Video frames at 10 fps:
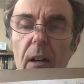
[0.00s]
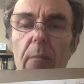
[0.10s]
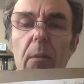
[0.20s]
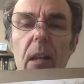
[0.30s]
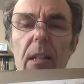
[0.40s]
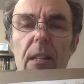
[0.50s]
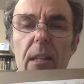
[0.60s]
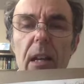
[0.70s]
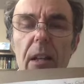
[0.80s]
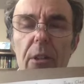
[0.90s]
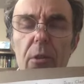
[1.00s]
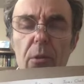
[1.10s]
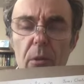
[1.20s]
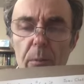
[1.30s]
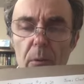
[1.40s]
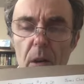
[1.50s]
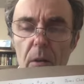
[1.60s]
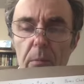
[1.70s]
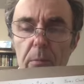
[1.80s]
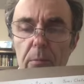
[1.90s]
plus a neutral
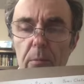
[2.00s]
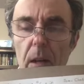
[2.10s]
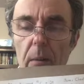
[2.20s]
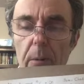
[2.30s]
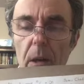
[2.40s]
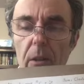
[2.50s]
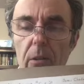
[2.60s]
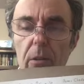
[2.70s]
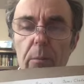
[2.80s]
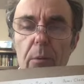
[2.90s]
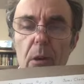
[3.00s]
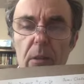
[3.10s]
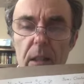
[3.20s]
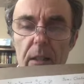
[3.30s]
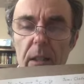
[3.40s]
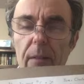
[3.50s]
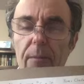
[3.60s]
particle, the